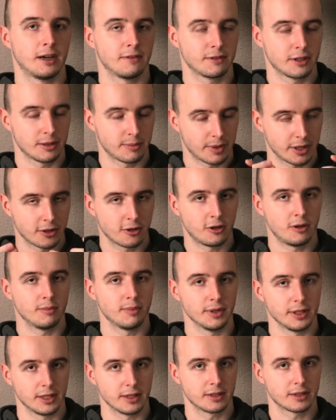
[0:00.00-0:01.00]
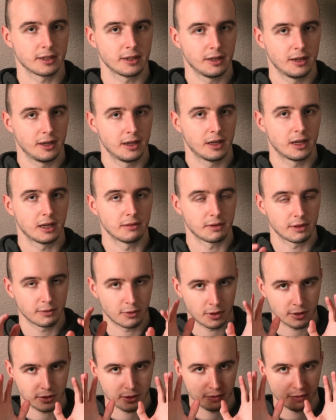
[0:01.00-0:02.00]
after by companies. We
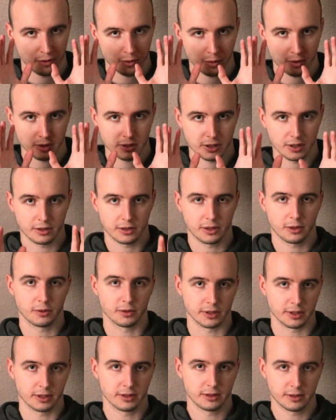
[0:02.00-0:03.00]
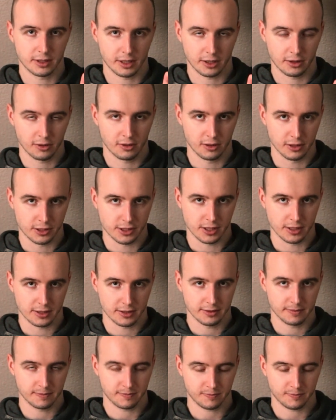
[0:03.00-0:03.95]
want to focus on those technologies